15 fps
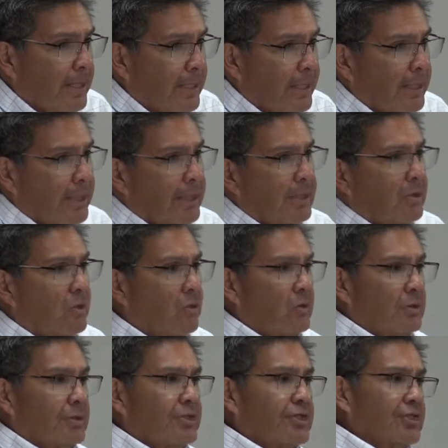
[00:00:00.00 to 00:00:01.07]
uh,
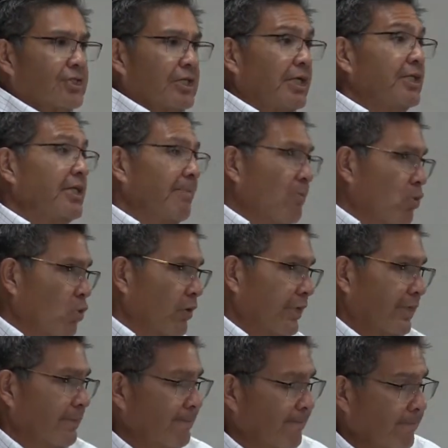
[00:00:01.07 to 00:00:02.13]
on Sunday
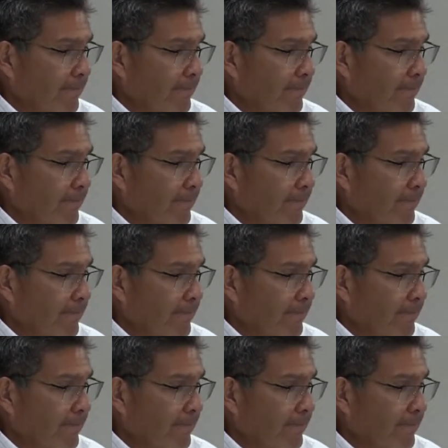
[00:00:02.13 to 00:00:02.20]
morning.